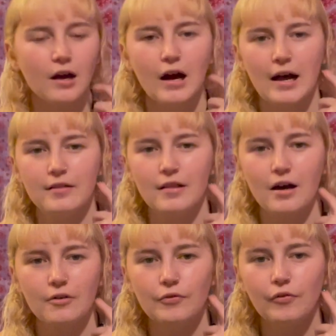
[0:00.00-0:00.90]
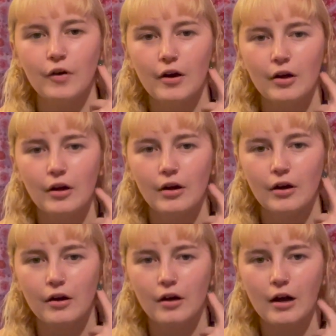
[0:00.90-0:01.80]
I love
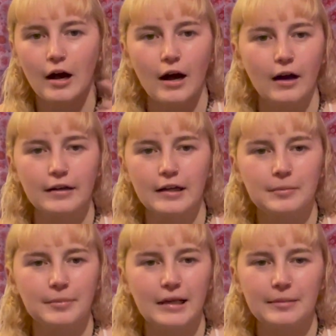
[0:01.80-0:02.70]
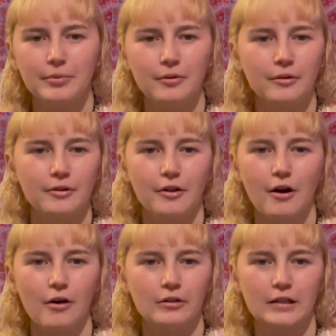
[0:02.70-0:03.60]
hugging people,
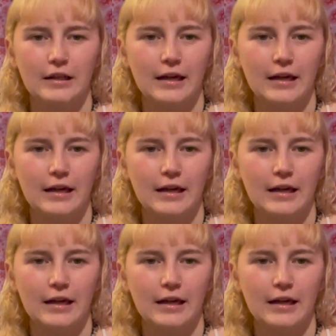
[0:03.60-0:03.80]
holding